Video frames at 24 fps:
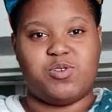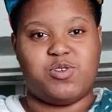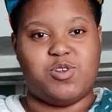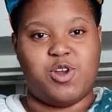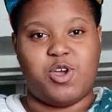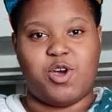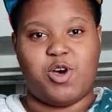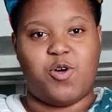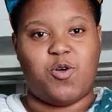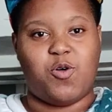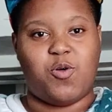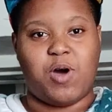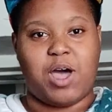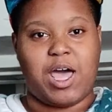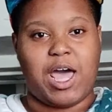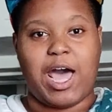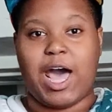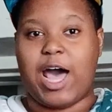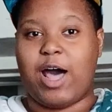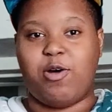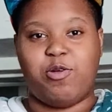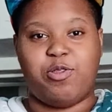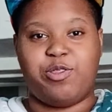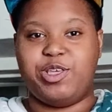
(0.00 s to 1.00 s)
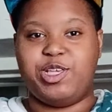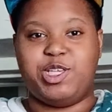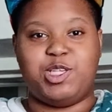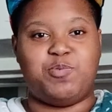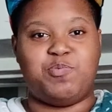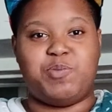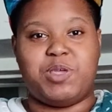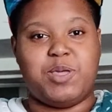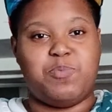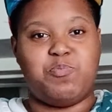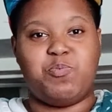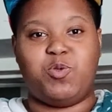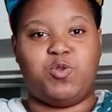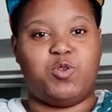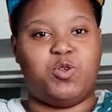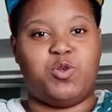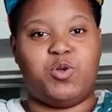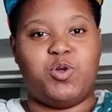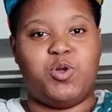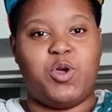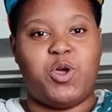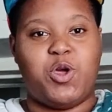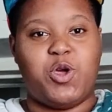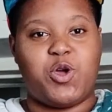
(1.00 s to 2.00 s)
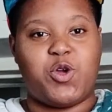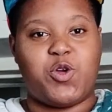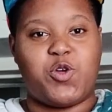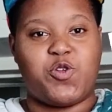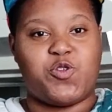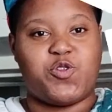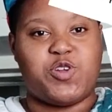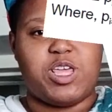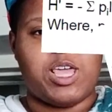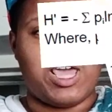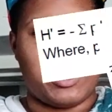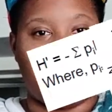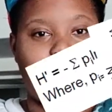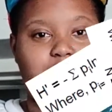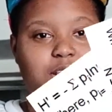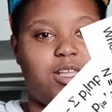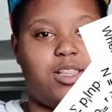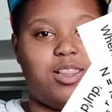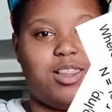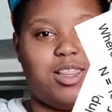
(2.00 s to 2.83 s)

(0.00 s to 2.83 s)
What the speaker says: know how these people created